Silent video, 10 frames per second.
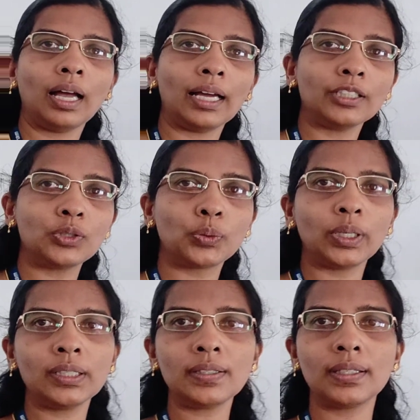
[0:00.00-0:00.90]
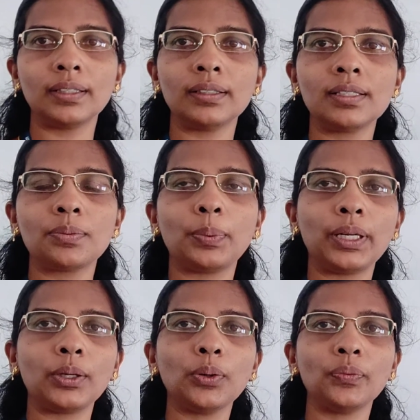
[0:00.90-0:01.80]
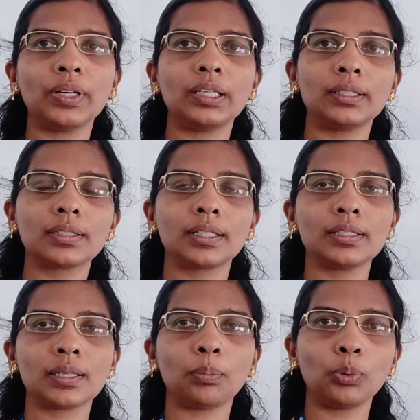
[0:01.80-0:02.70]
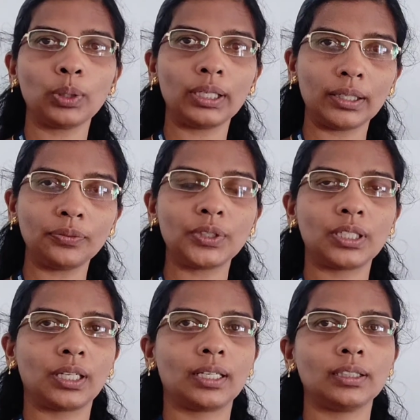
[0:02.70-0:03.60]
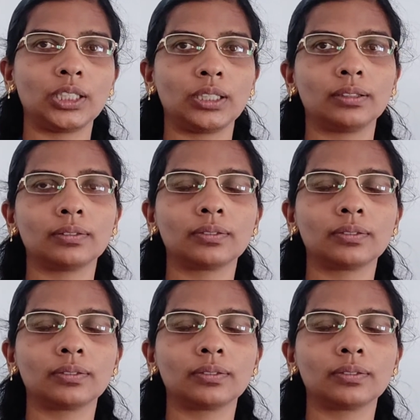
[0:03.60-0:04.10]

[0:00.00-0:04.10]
Hi students, in this video we'll discuss about left recursion.